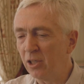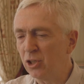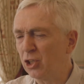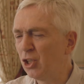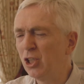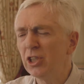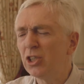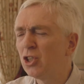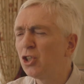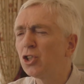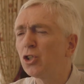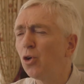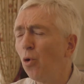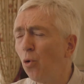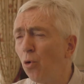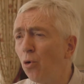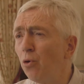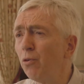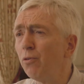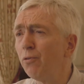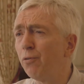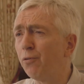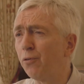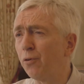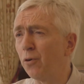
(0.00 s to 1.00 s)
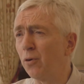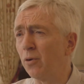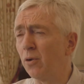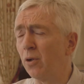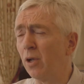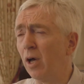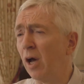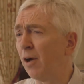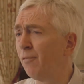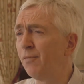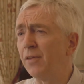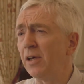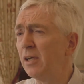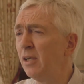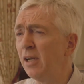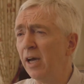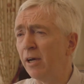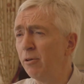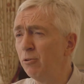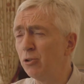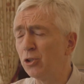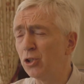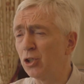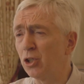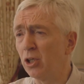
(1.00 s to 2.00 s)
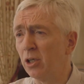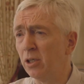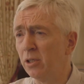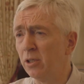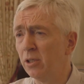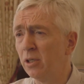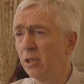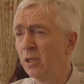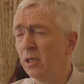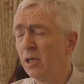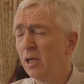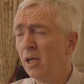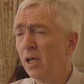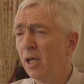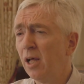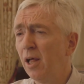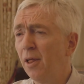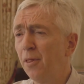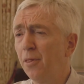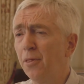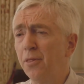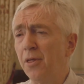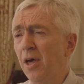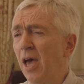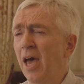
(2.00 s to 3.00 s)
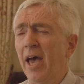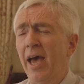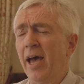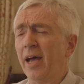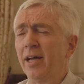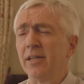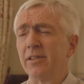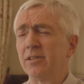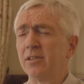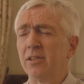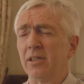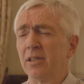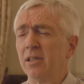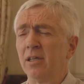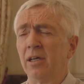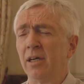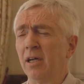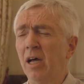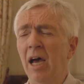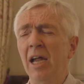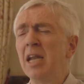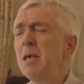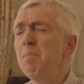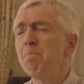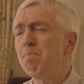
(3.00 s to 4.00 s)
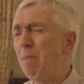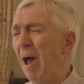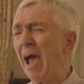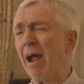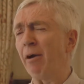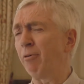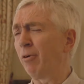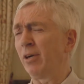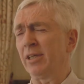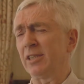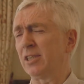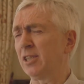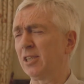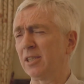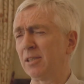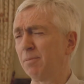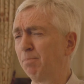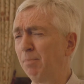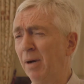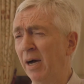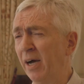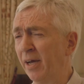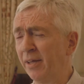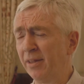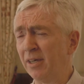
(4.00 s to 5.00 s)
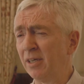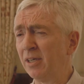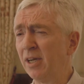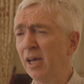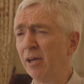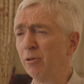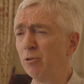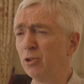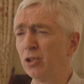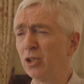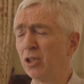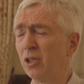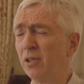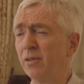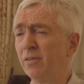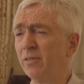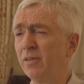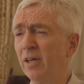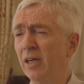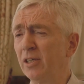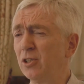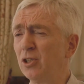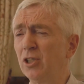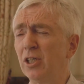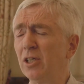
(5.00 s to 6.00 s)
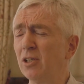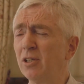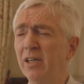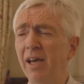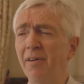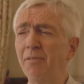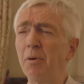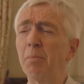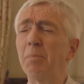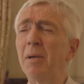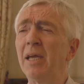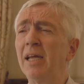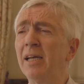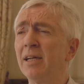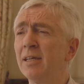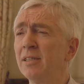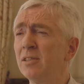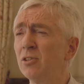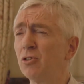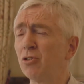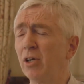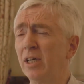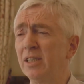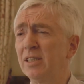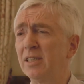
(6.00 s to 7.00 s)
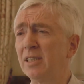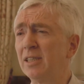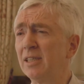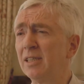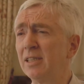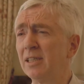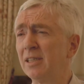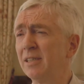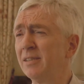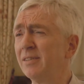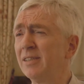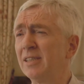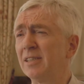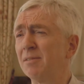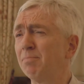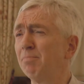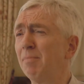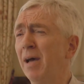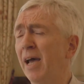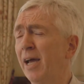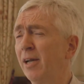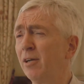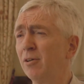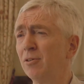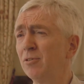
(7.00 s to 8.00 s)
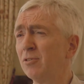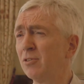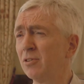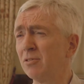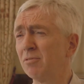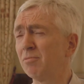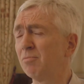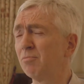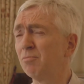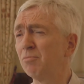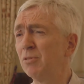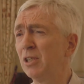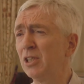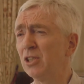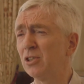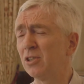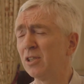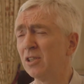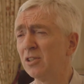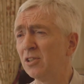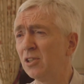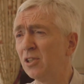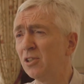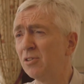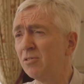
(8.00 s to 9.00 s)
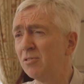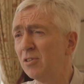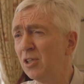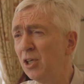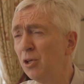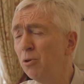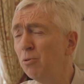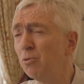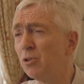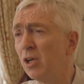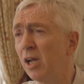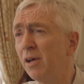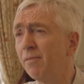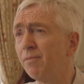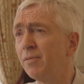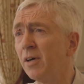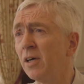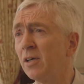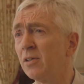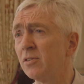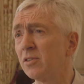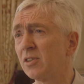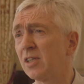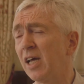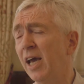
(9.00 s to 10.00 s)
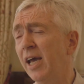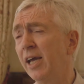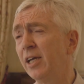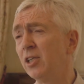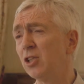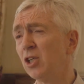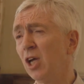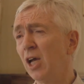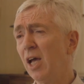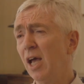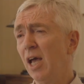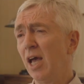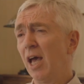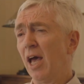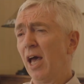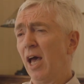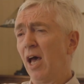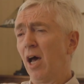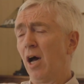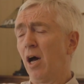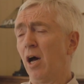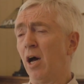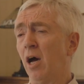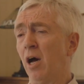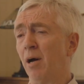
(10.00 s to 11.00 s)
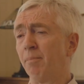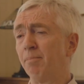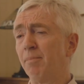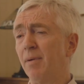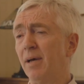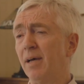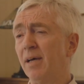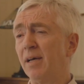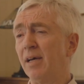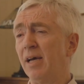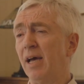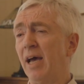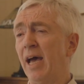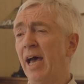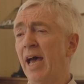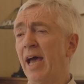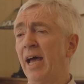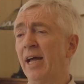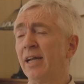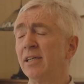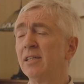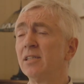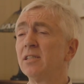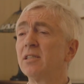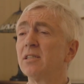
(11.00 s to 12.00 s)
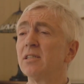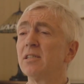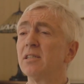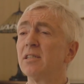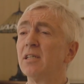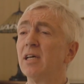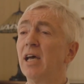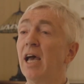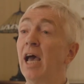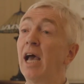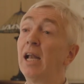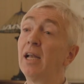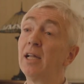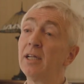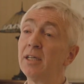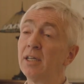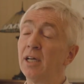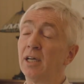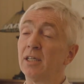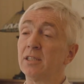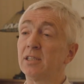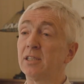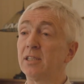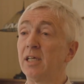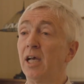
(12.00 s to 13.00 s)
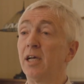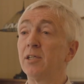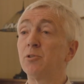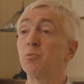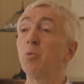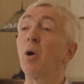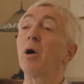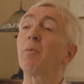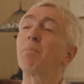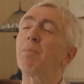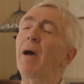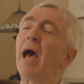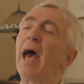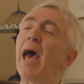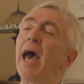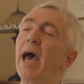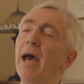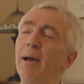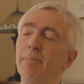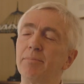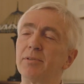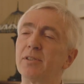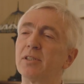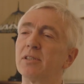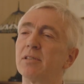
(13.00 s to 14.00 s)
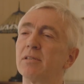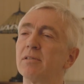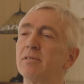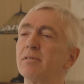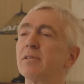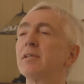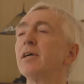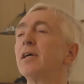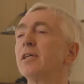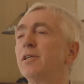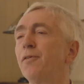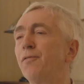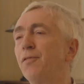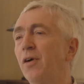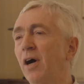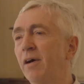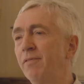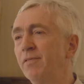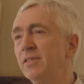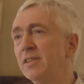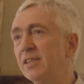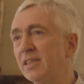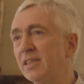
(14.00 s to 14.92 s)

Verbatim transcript: She's scornful of the notion that, and embarrassed by the notion that she could ever be interested in this man who's reached this hugely advanced age. And Elinor says, well, perhaps 35